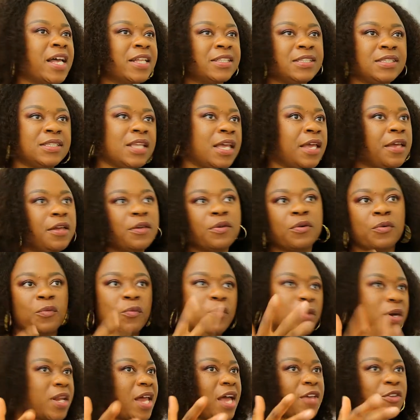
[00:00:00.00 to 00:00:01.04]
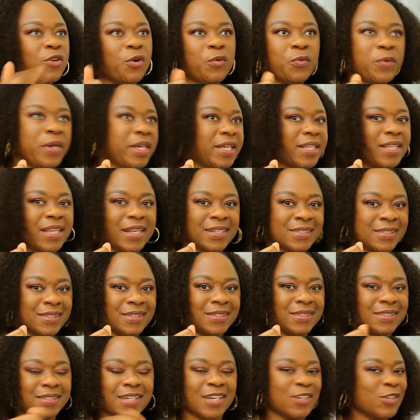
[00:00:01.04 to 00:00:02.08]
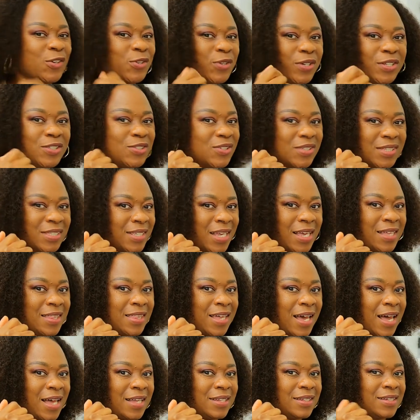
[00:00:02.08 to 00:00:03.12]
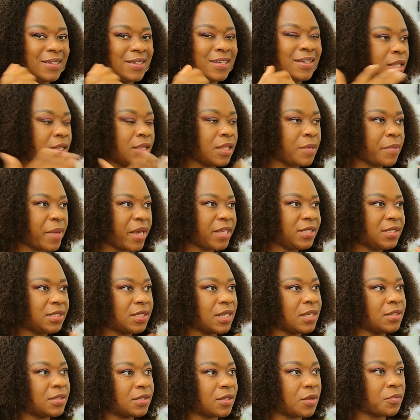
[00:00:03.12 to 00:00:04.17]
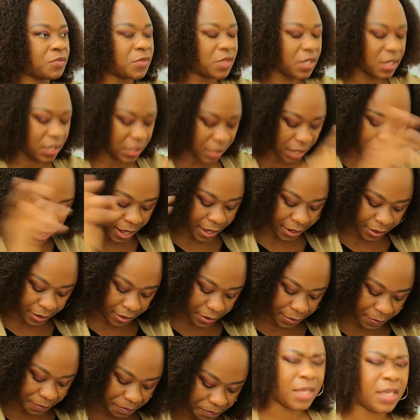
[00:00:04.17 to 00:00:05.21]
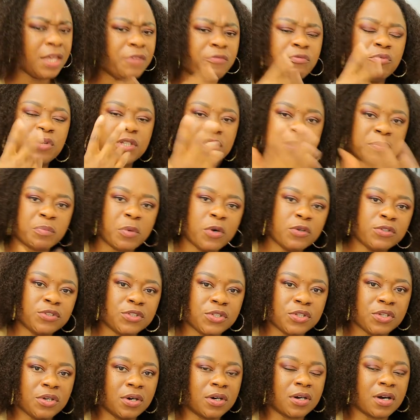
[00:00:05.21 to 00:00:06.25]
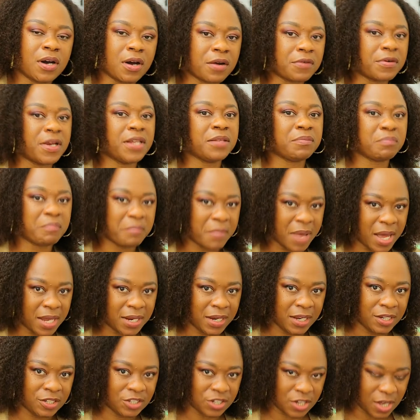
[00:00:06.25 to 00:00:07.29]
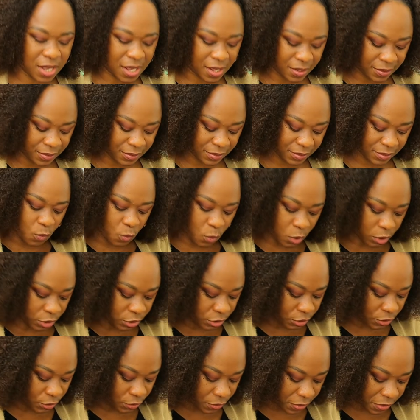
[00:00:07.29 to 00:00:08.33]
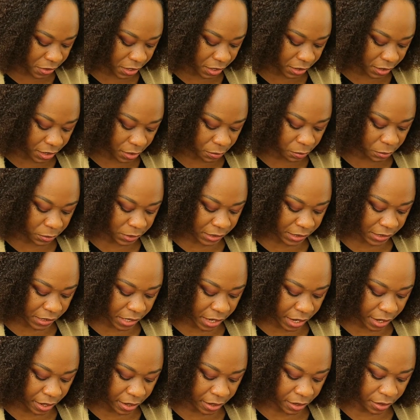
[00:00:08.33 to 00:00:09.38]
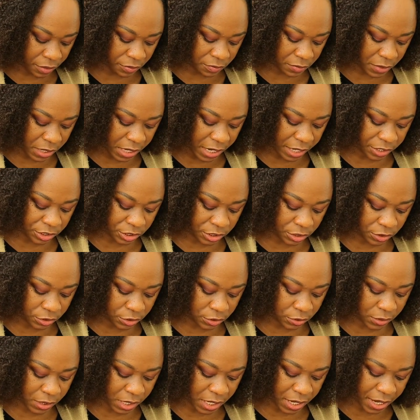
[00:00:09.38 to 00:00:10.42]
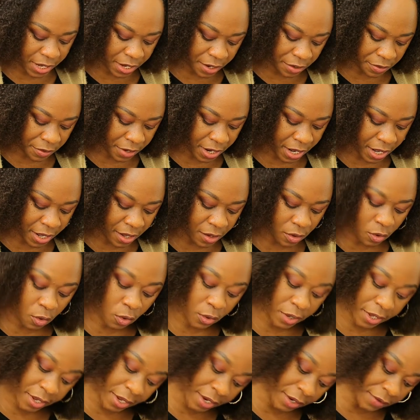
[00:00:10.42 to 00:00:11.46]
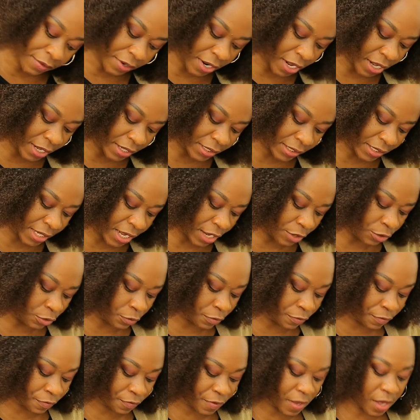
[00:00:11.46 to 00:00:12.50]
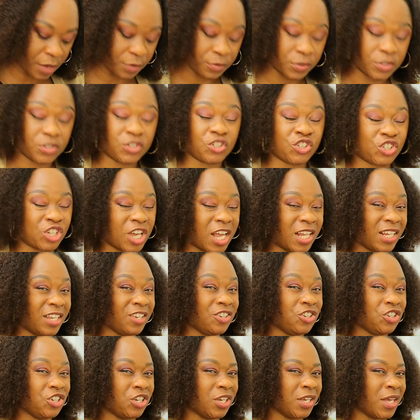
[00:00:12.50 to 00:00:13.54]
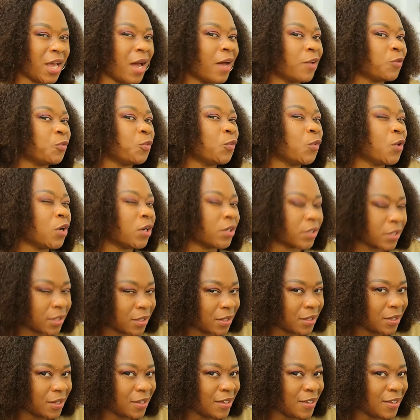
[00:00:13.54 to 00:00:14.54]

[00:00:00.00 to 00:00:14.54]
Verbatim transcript: and say, What are your weaknesses? They're not going to say that. They might say something like, If we spoke to your current manager, what do you think they would say in relation to the area or areas that you found challenging at work?